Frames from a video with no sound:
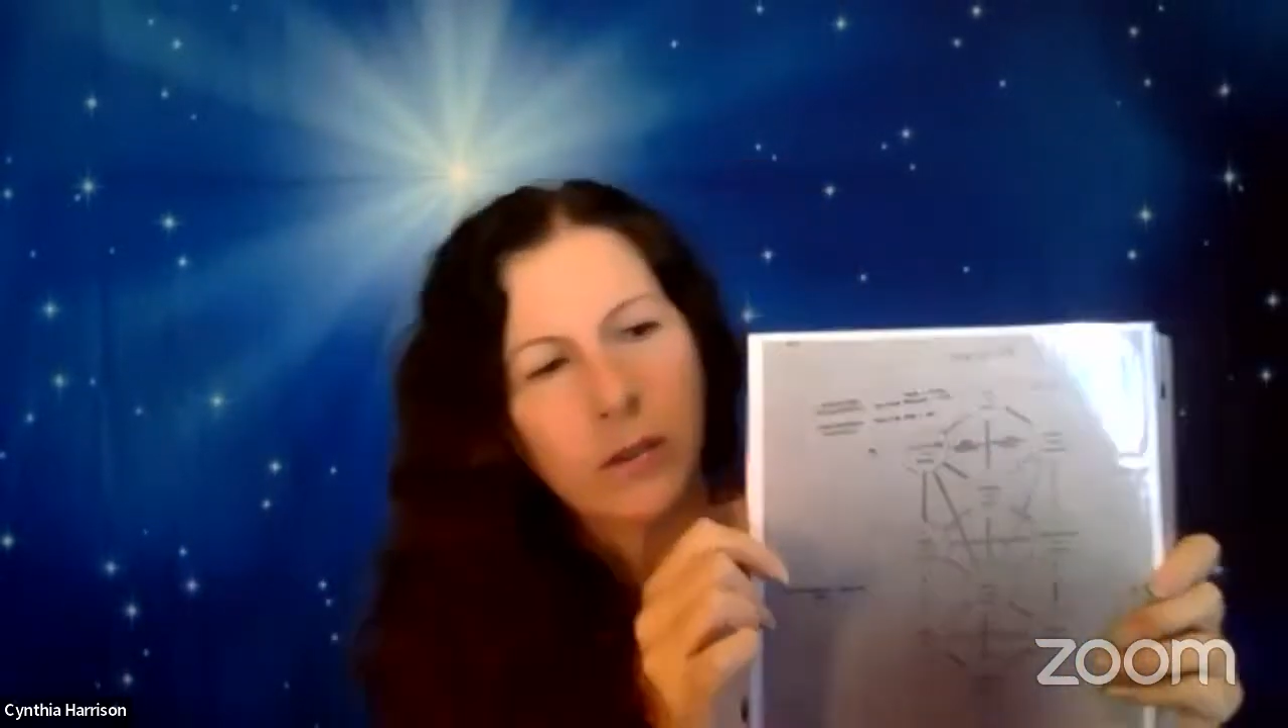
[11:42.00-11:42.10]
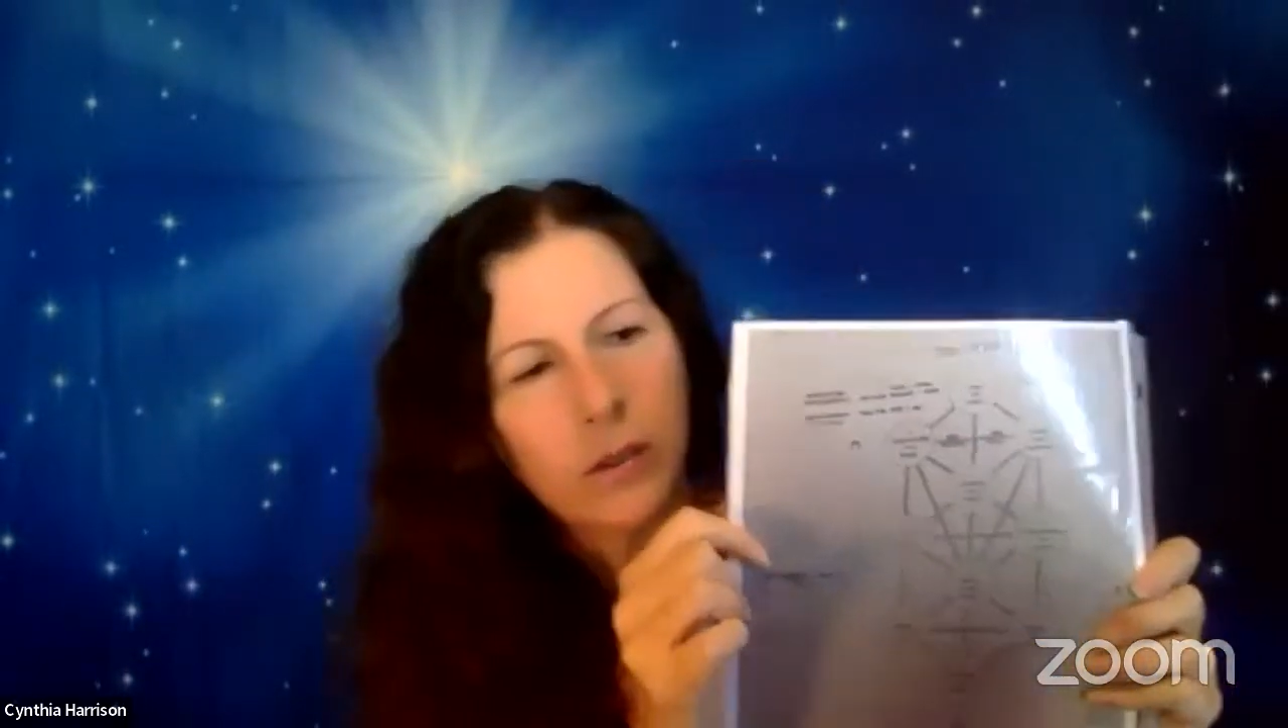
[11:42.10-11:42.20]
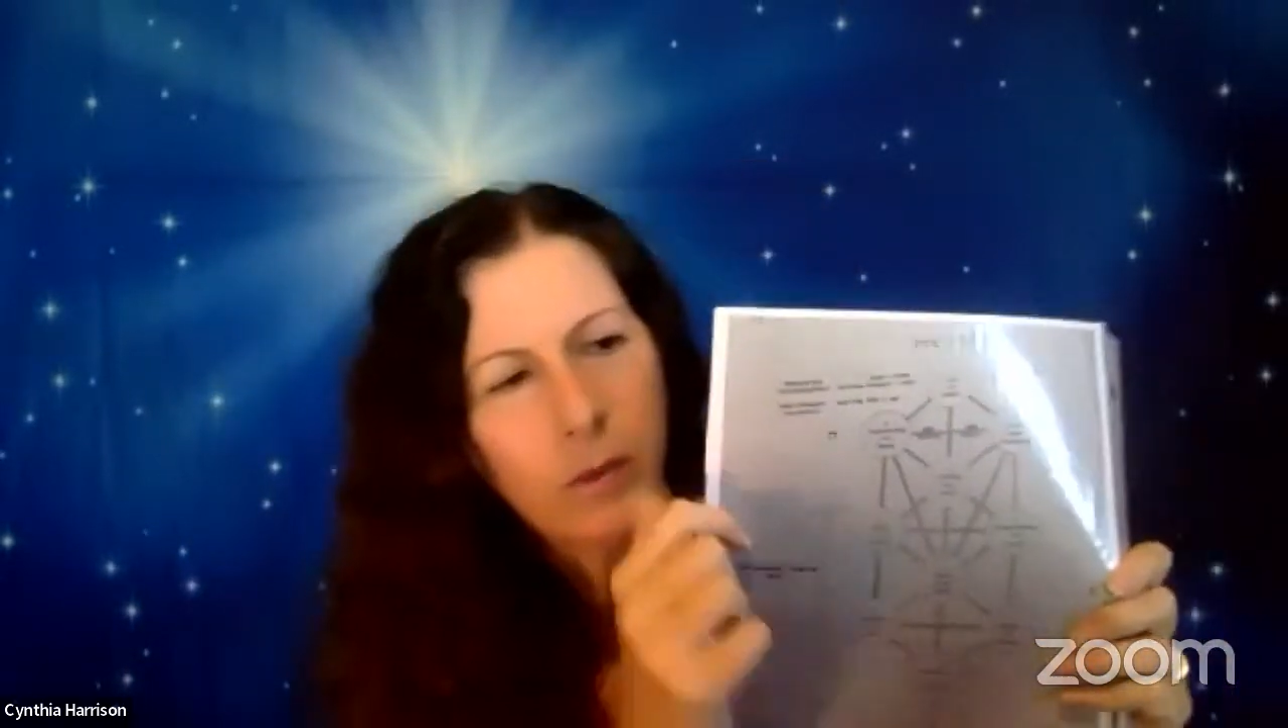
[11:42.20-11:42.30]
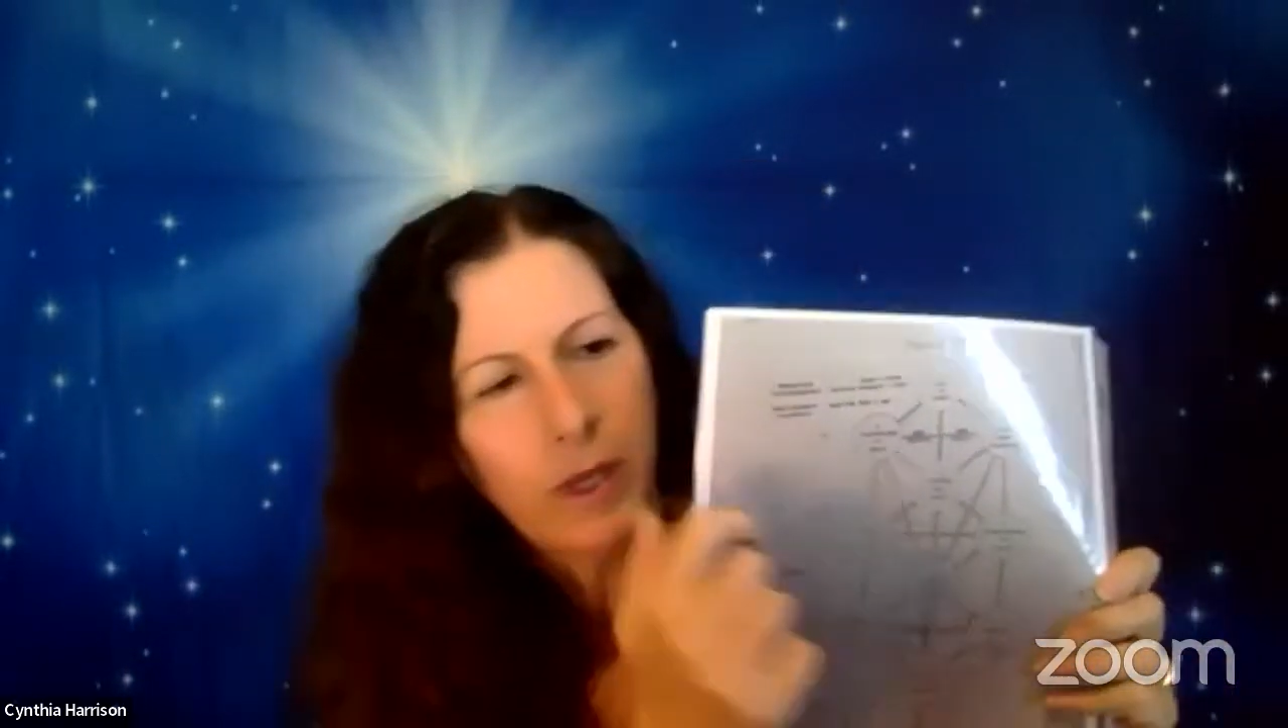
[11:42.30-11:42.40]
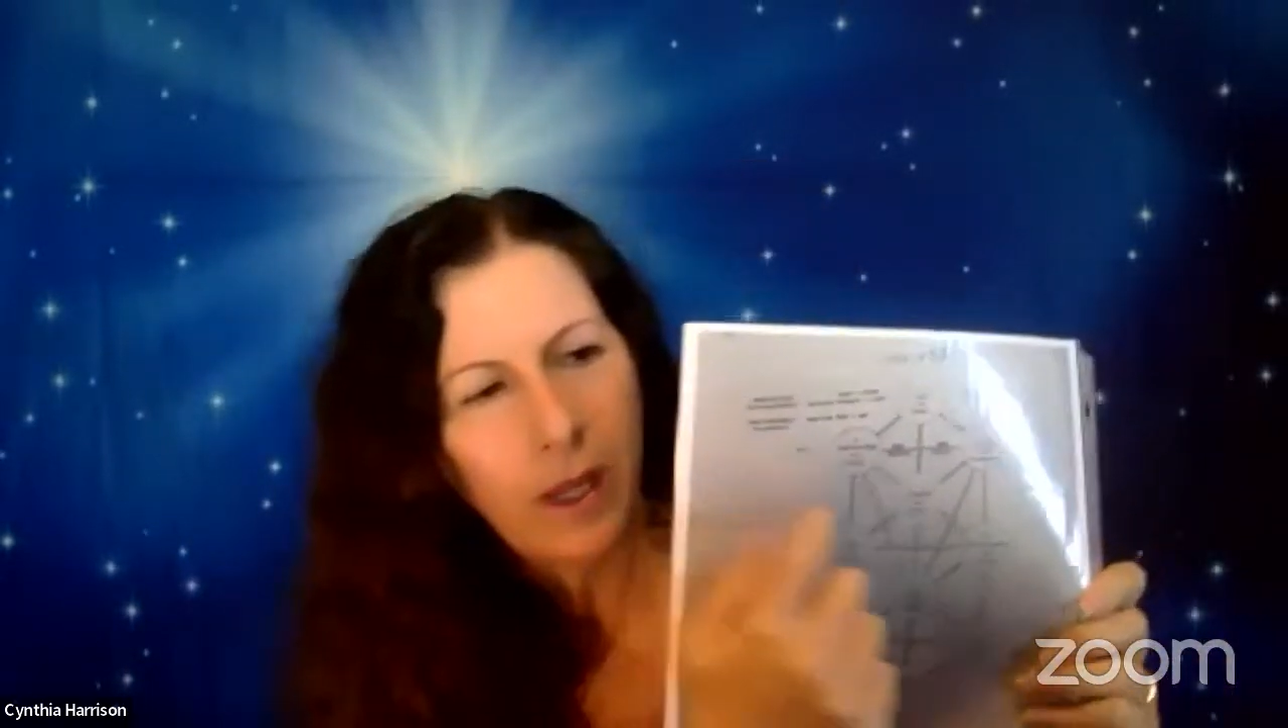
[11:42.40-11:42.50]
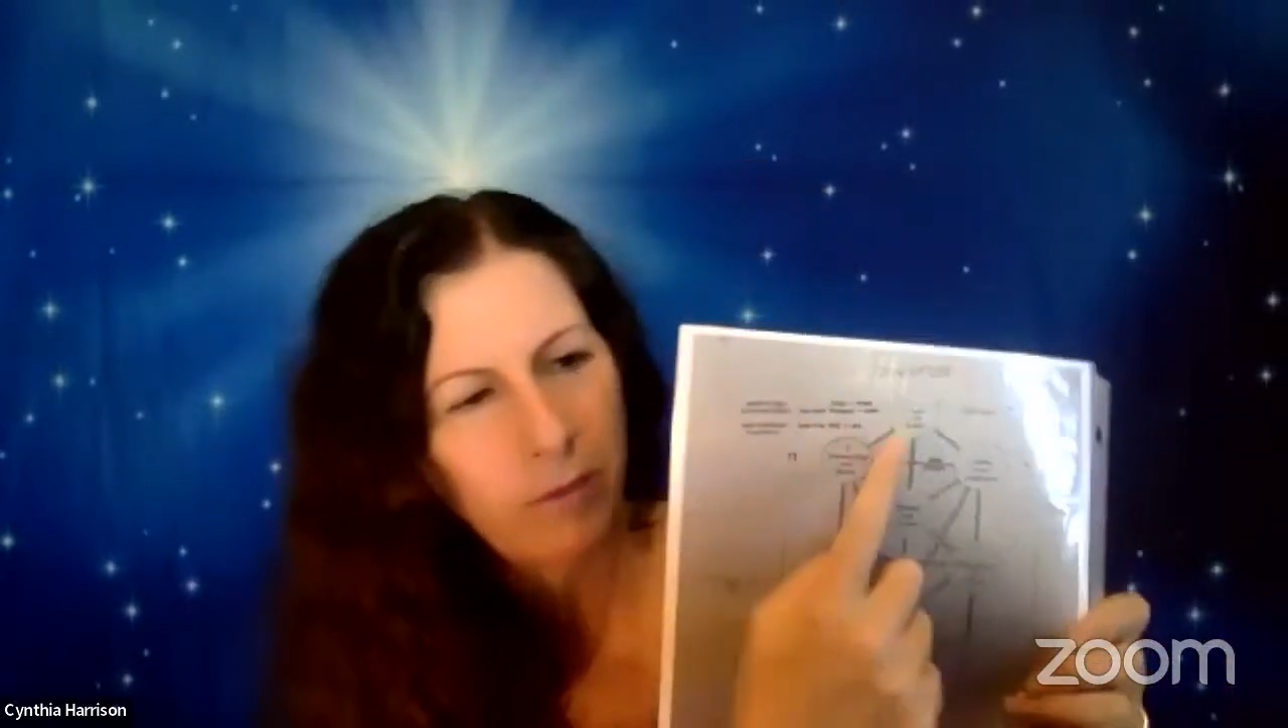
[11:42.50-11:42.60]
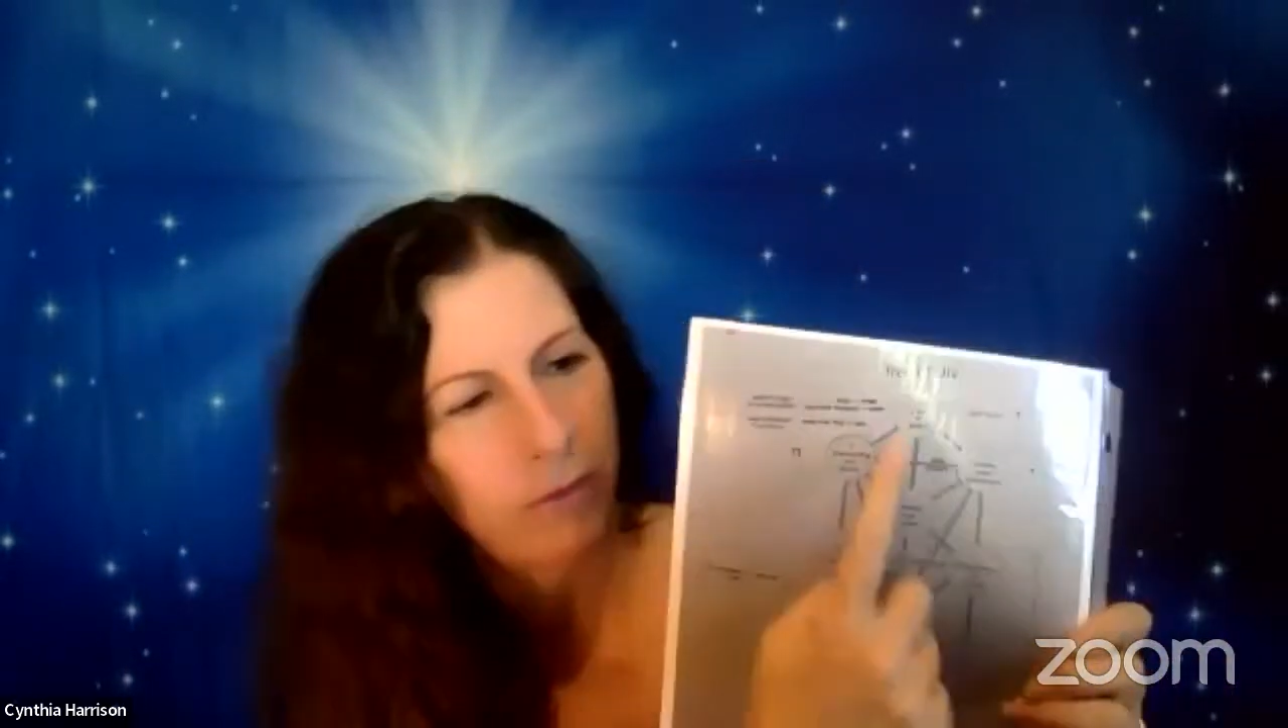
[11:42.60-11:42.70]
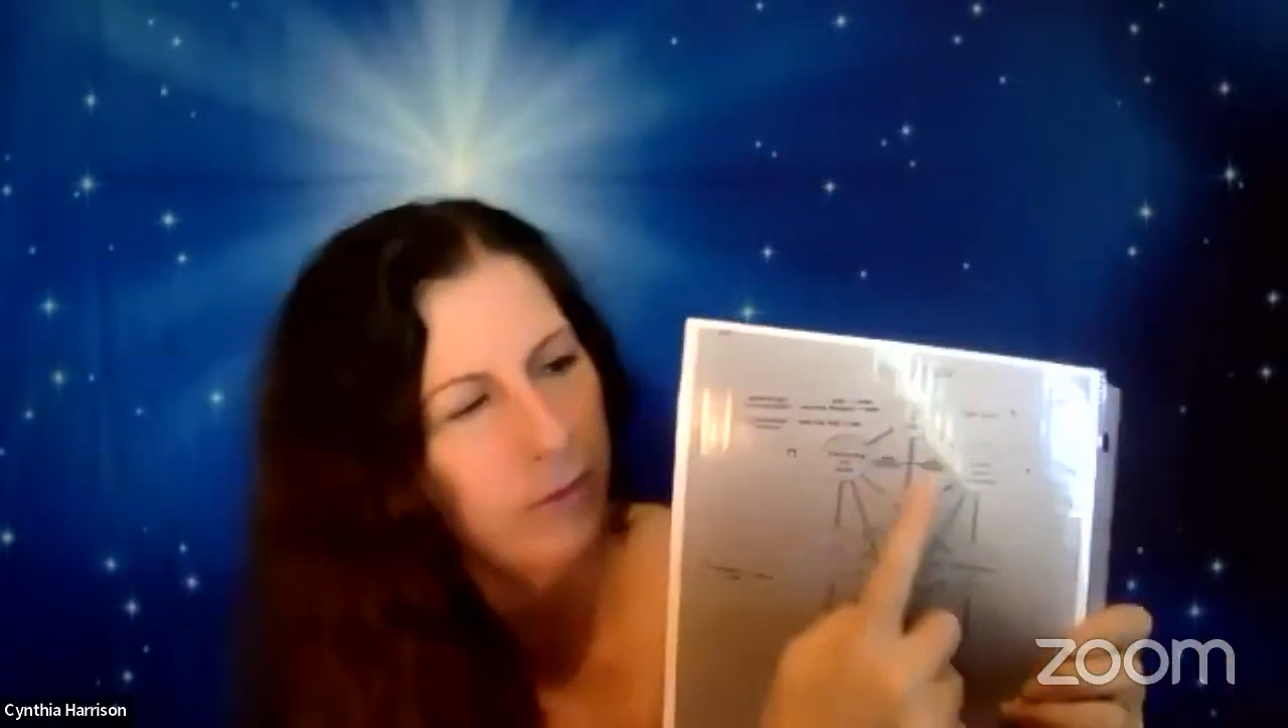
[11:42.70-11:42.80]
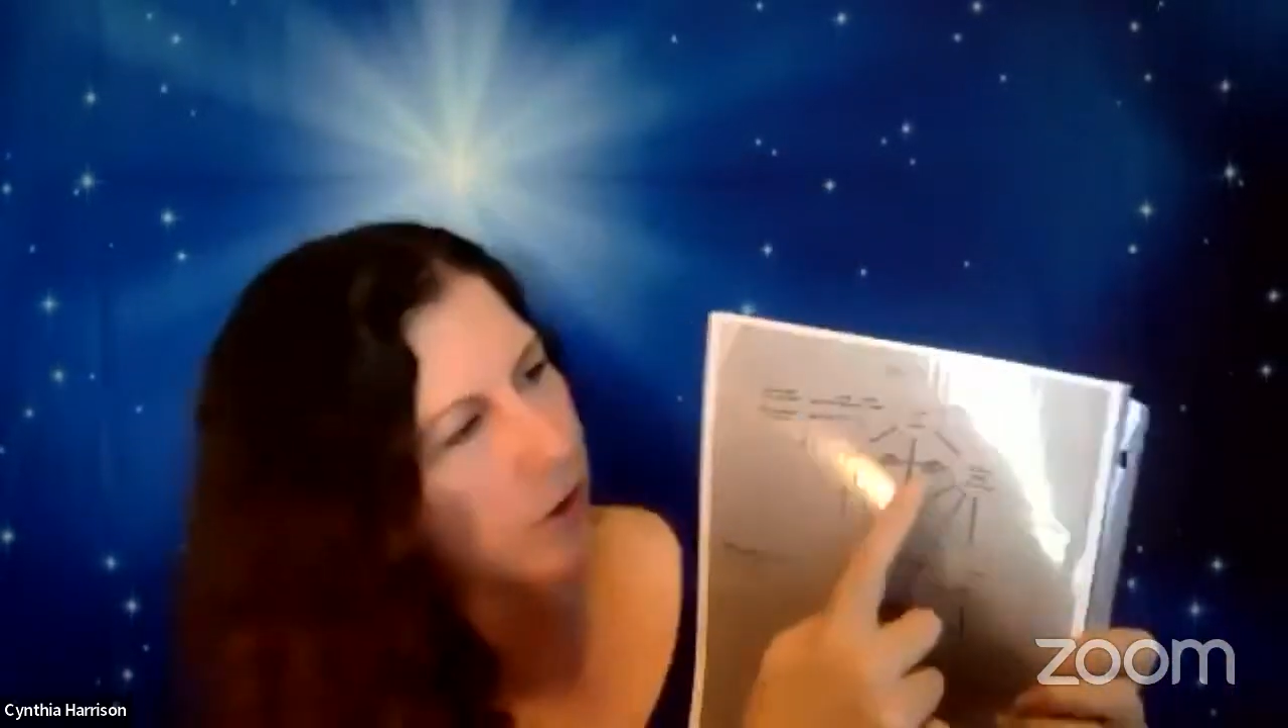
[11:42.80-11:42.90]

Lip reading: So we have